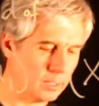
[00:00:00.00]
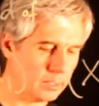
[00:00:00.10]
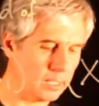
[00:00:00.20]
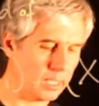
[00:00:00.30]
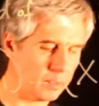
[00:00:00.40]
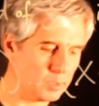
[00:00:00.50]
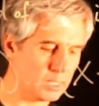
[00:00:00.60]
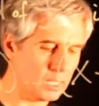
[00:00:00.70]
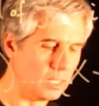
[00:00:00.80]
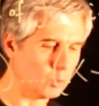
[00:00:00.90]
times
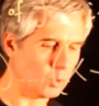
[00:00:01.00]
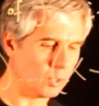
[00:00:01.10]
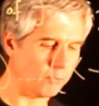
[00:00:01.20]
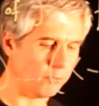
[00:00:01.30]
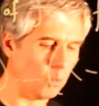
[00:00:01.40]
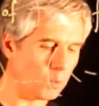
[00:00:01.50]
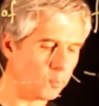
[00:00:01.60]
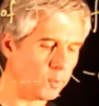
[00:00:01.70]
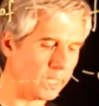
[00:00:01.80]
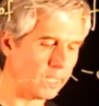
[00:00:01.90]
e to the 4
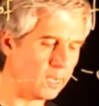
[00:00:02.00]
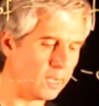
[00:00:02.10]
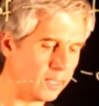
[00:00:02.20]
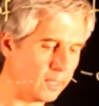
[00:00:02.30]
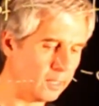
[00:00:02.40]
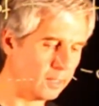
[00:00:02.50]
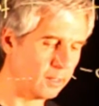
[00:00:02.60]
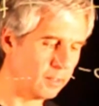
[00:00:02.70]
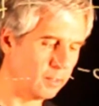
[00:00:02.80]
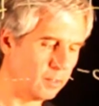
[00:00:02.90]
pi I
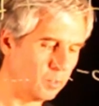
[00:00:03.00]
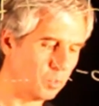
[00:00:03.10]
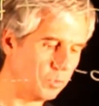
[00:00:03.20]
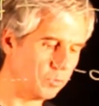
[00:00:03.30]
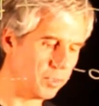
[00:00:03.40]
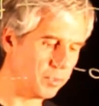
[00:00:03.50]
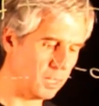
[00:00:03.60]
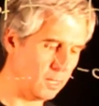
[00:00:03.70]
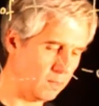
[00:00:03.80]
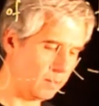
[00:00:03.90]
over 3.